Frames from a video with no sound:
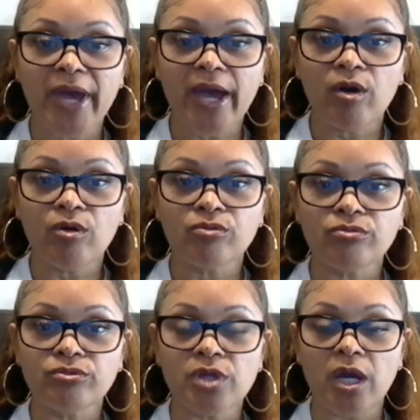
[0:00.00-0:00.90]
all
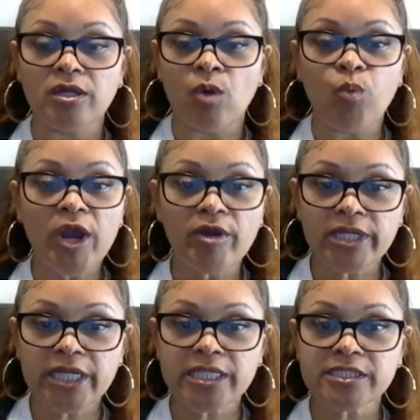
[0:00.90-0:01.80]
about
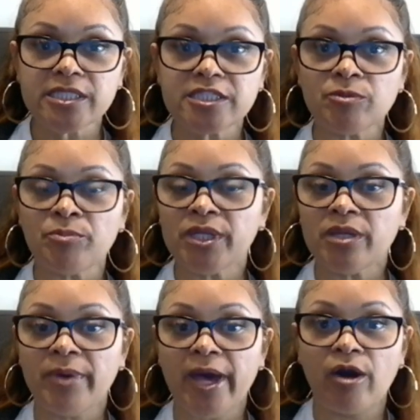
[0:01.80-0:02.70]
awareness.
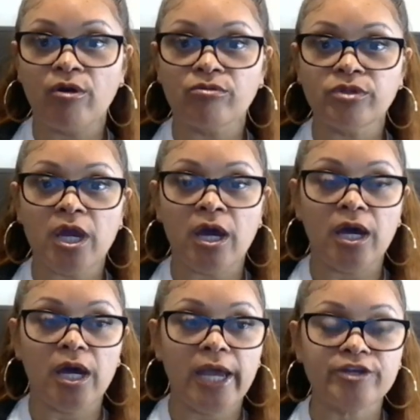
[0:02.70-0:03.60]
It's been
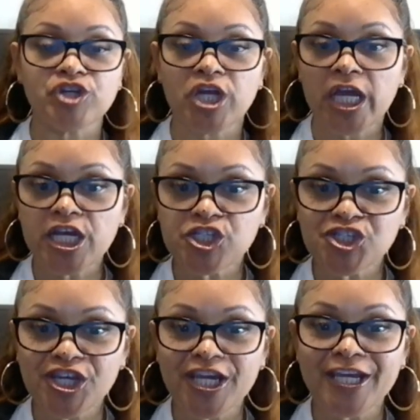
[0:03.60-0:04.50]
about
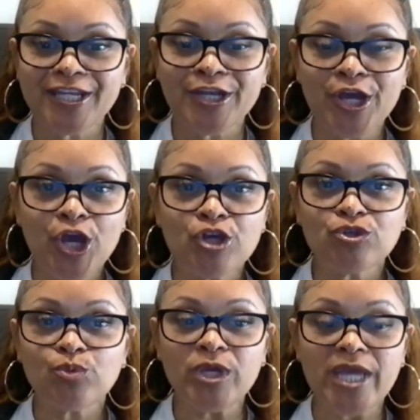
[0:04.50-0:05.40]

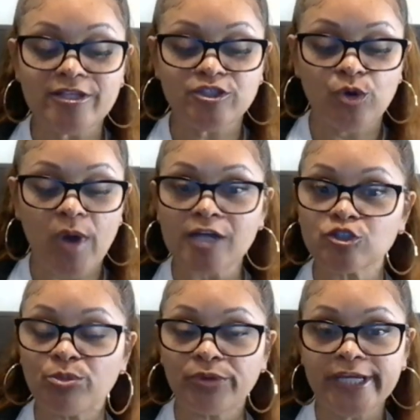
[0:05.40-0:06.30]
education.
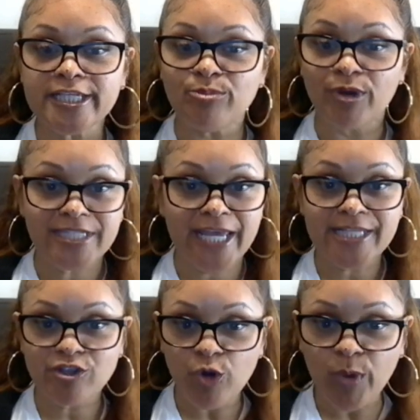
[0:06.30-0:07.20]
So October is
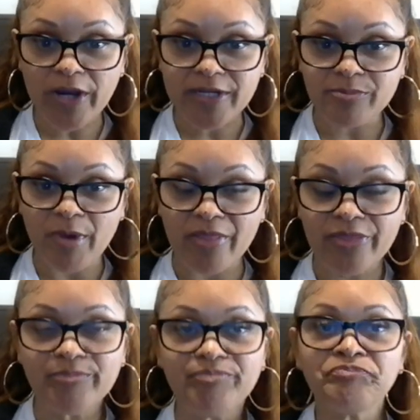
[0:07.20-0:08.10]
Breast Cancer
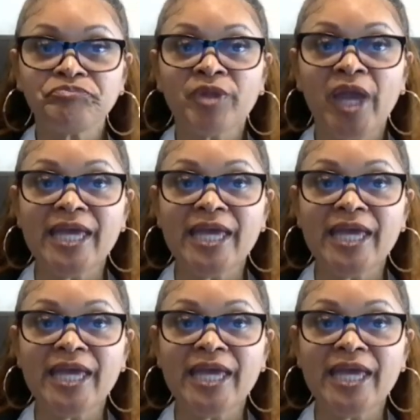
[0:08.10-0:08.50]
Awareness Month.